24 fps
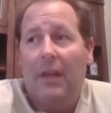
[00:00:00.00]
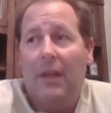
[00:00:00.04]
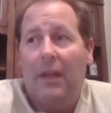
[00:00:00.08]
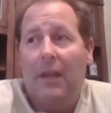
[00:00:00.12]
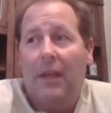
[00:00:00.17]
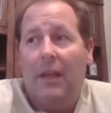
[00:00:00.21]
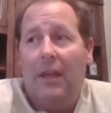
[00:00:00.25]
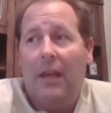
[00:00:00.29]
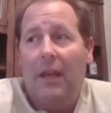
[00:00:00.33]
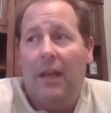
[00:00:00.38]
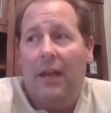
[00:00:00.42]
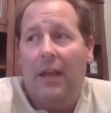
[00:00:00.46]

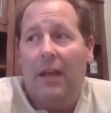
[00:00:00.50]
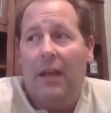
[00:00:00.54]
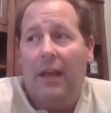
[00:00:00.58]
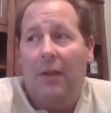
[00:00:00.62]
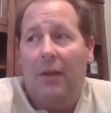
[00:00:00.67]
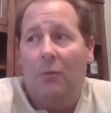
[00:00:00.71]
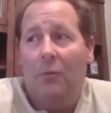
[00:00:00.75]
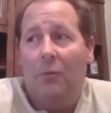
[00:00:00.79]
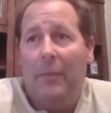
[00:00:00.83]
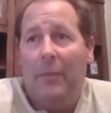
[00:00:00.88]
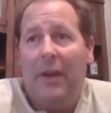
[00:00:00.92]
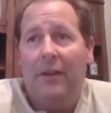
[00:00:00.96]
And
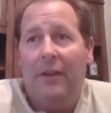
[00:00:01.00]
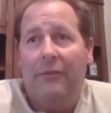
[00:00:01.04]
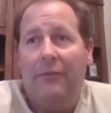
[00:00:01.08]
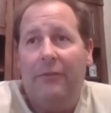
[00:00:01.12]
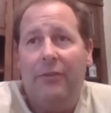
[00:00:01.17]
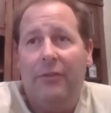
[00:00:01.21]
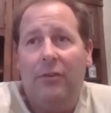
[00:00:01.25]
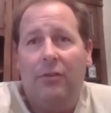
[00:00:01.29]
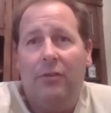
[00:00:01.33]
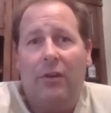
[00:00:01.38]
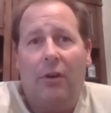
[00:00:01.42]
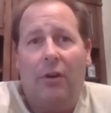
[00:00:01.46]
we made a
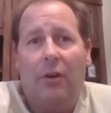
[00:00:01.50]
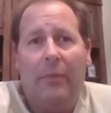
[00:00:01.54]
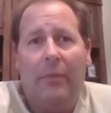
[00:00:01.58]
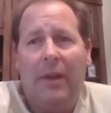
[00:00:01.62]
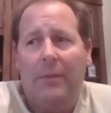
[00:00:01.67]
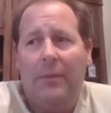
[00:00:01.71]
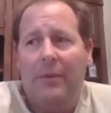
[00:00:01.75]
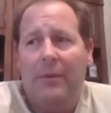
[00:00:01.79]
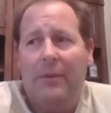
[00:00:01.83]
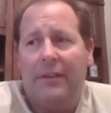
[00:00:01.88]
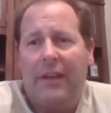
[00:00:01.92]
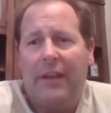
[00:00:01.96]
field goal,
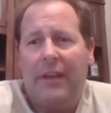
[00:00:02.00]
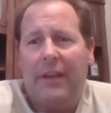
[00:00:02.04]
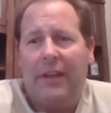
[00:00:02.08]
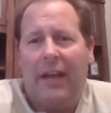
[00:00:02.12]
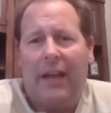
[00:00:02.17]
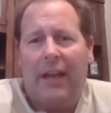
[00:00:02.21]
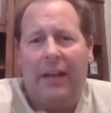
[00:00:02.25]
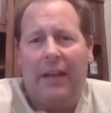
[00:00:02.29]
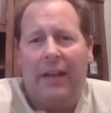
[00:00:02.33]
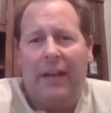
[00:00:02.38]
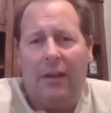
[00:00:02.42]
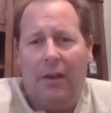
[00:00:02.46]
maybe to
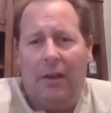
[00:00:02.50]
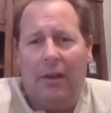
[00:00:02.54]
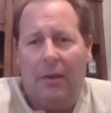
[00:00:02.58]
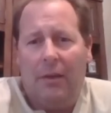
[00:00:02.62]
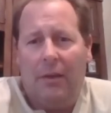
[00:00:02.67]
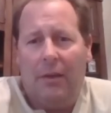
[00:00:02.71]
tie it up.